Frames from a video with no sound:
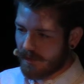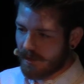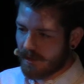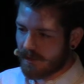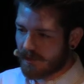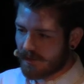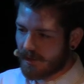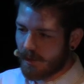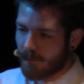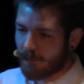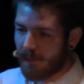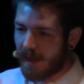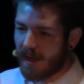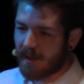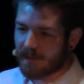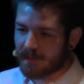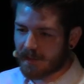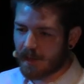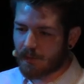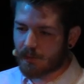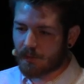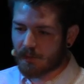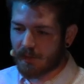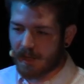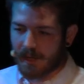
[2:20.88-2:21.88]
it's compiled
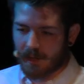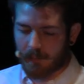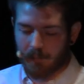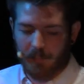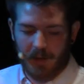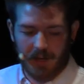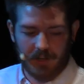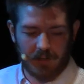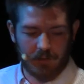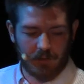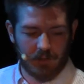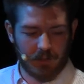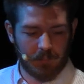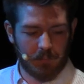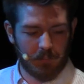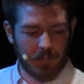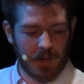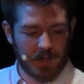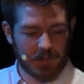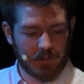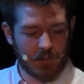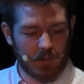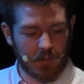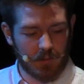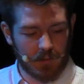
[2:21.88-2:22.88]
down to like a binary
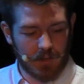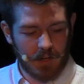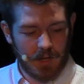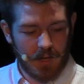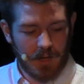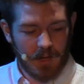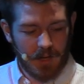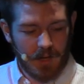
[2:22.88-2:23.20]
bytecode,